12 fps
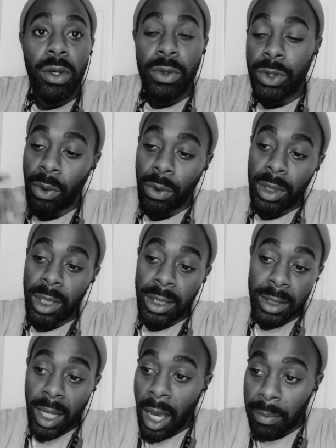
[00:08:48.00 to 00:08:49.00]
so
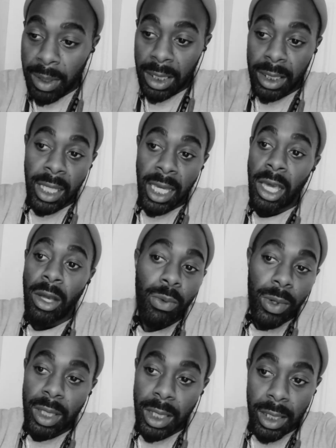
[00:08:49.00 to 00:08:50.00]
these zombies can't
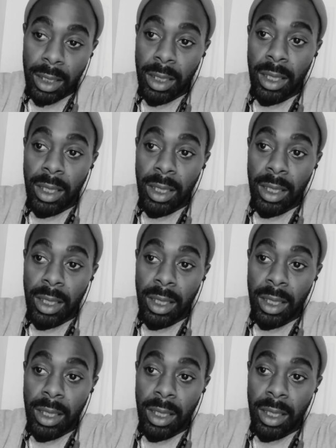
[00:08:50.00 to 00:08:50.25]
really